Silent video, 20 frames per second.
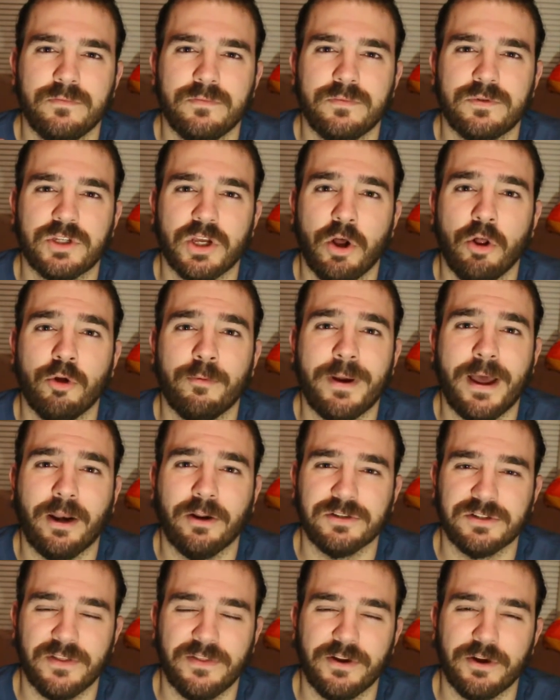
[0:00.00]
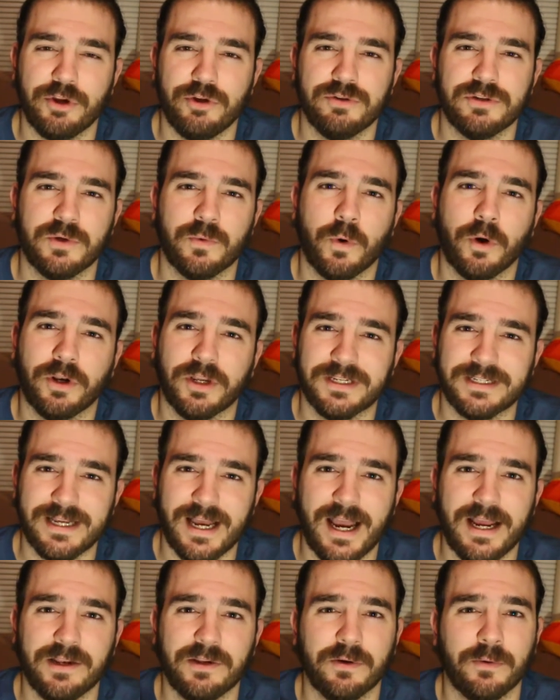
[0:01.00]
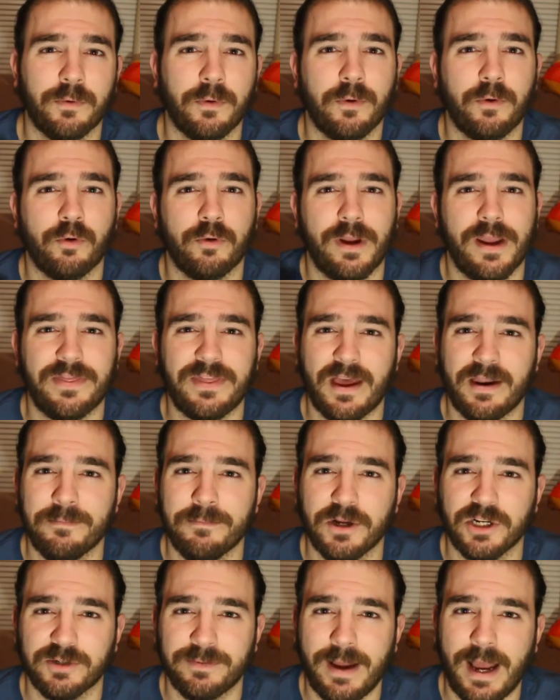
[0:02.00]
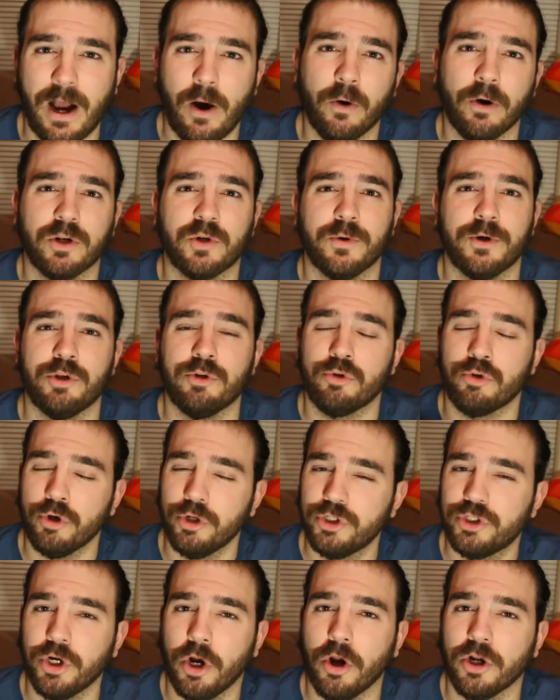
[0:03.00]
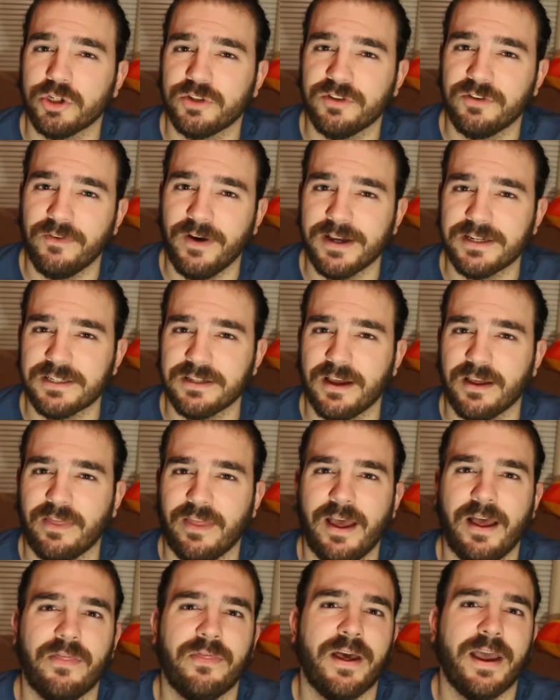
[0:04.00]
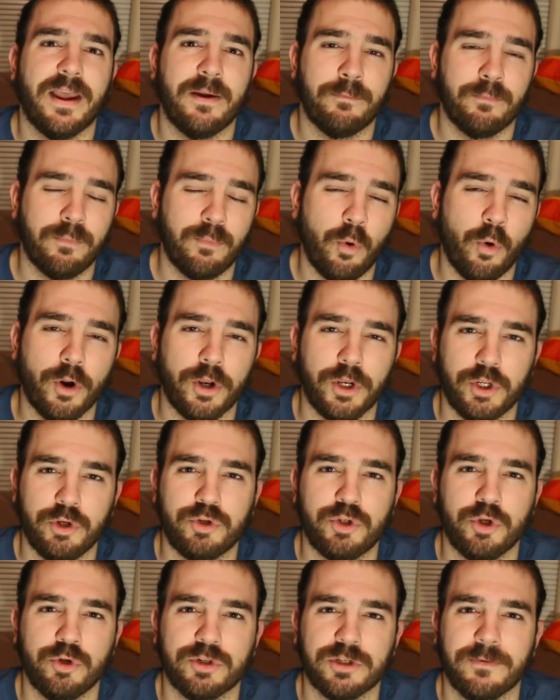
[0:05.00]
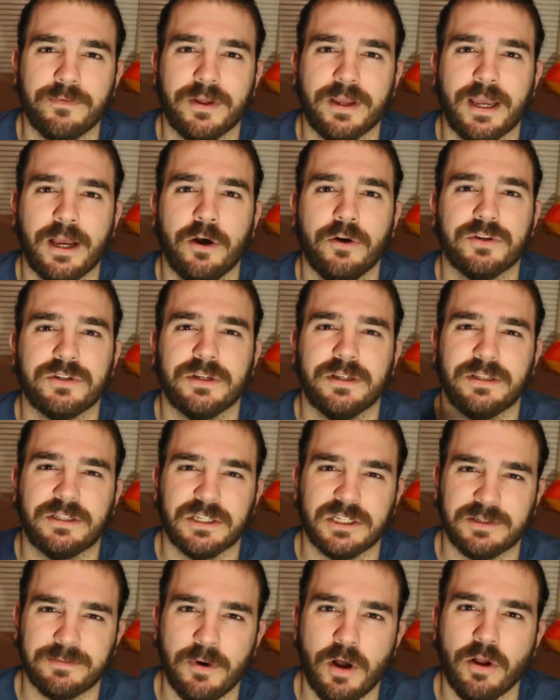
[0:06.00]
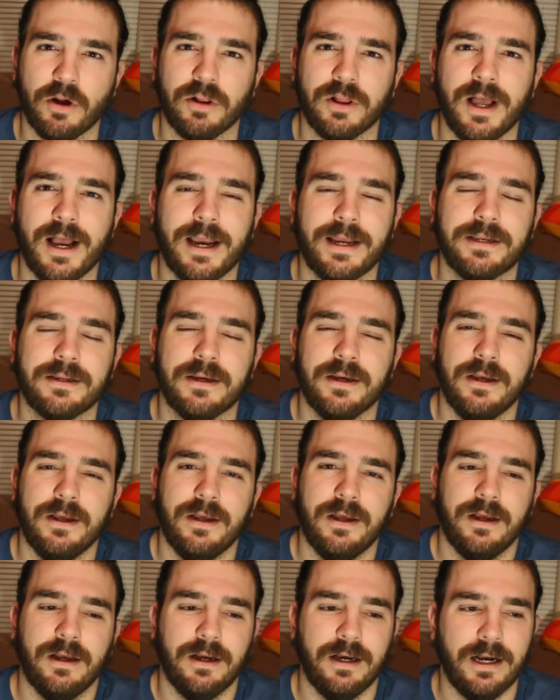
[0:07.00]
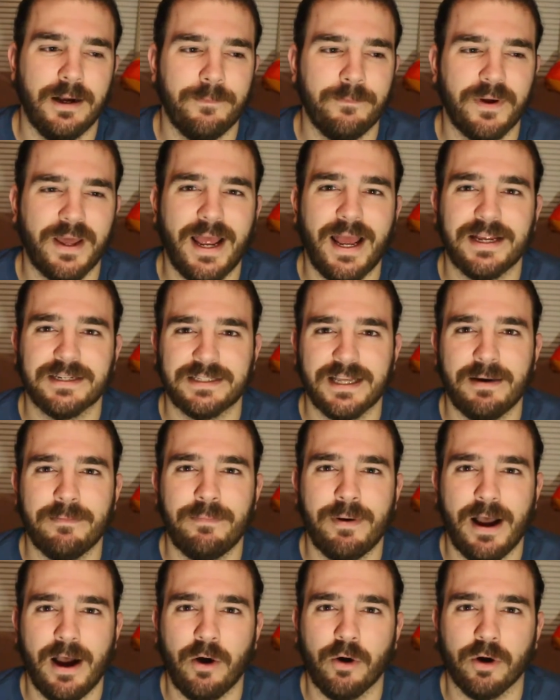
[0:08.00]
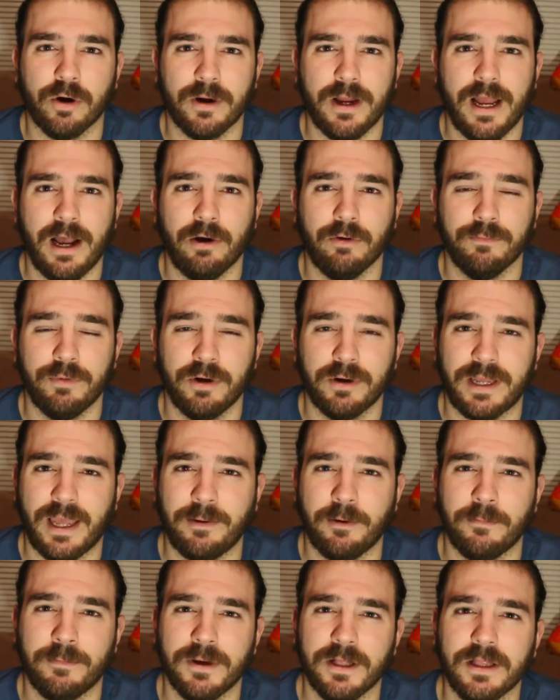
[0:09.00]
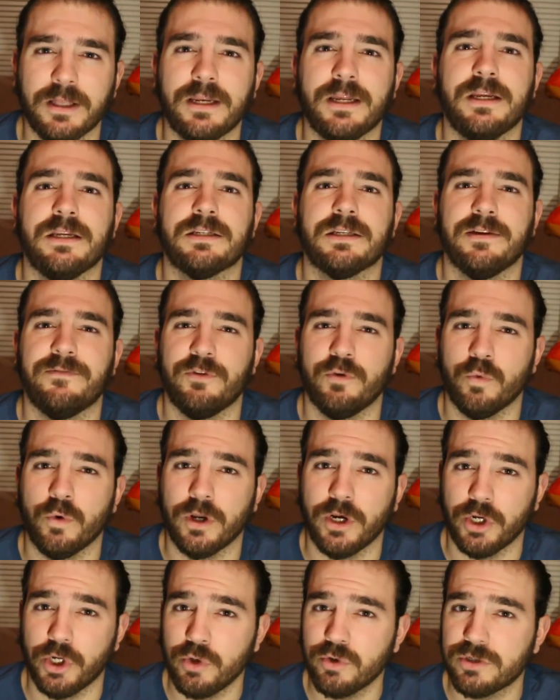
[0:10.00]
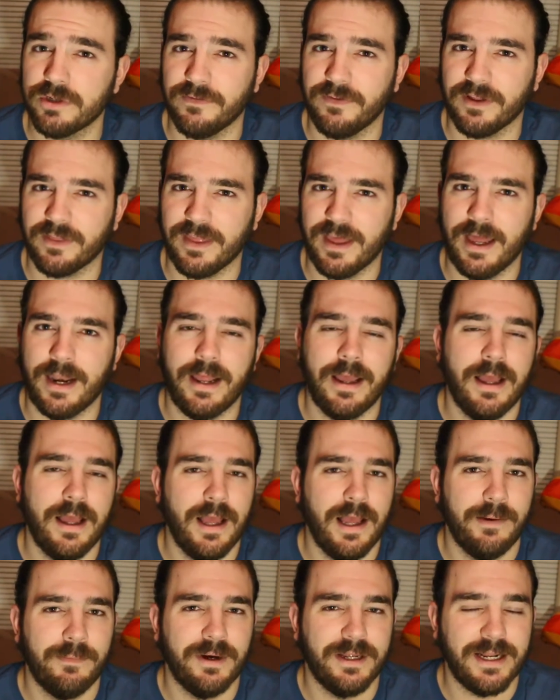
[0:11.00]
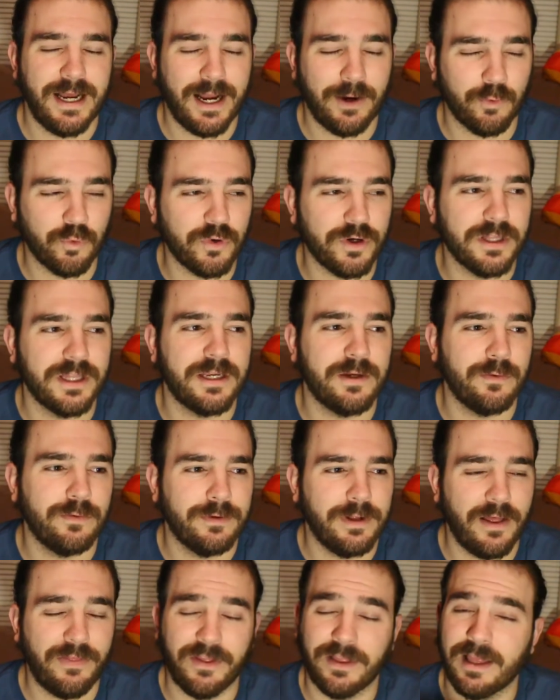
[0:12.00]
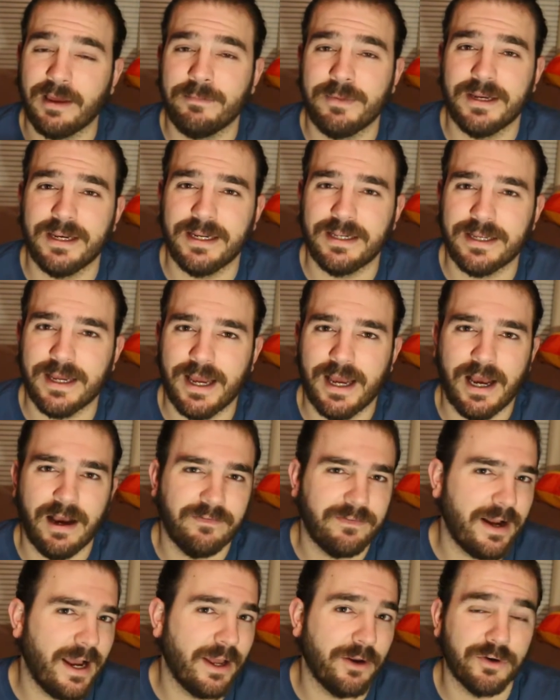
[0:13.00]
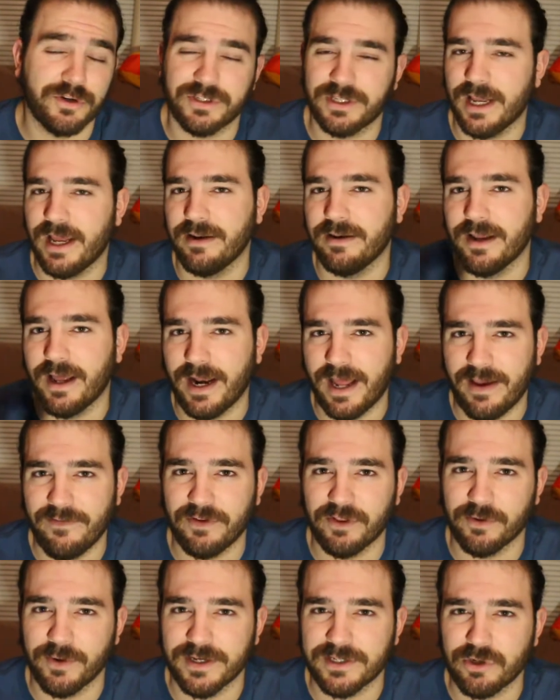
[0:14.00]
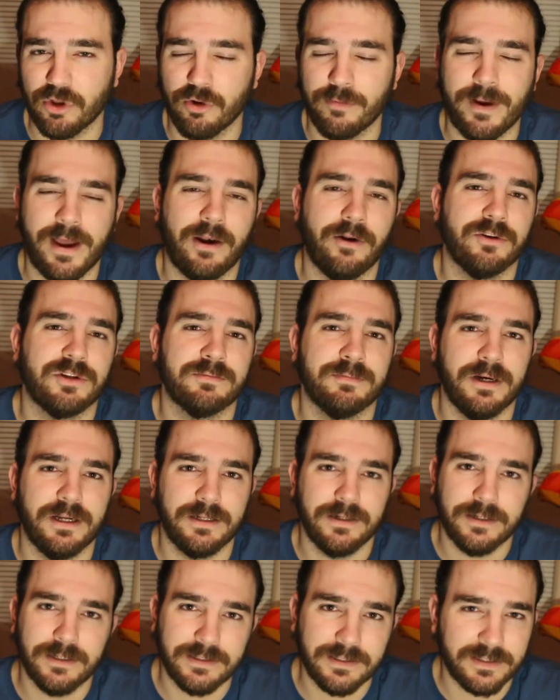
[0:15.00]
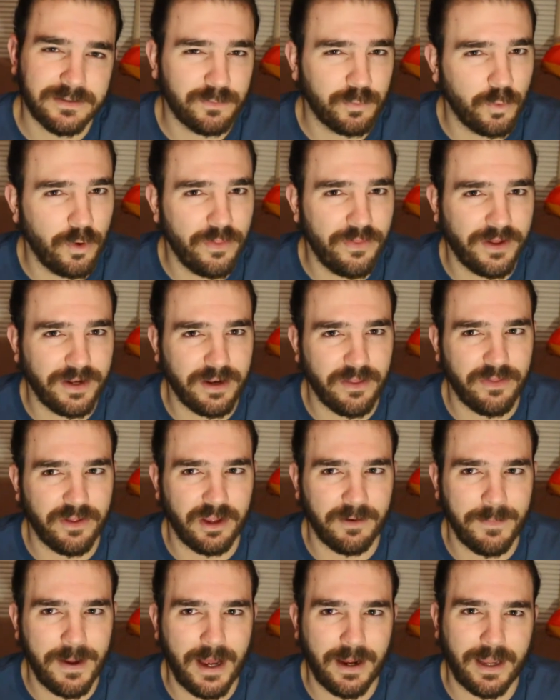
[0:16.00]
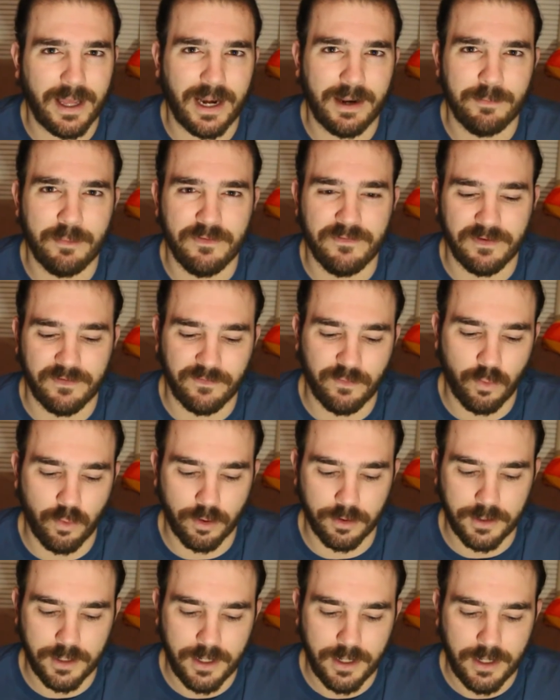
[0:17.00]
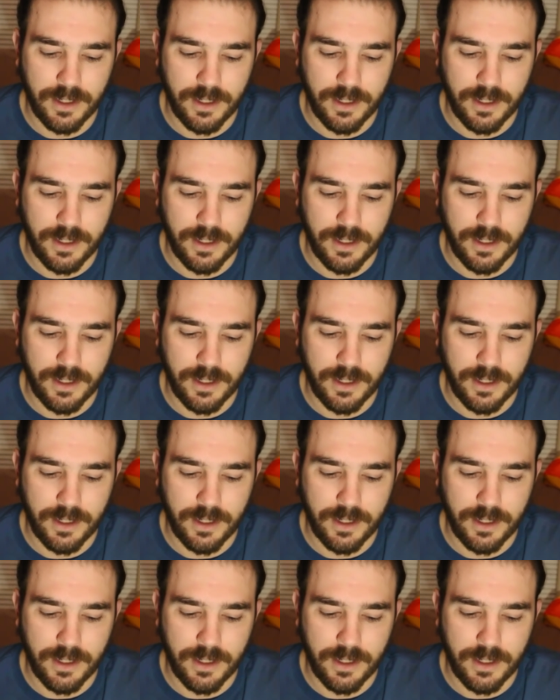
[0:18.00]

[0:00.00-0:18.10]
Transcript: solar panels that they're using weren't designed to create that much power to where you could charge the devices like that. They point you to something else. It's a smaller light. But has that power output capabilities if you want to do stuff like that. But I think that'd be neat to have. I understand not having the right solar panels, but one thing to think about kind of moving forward.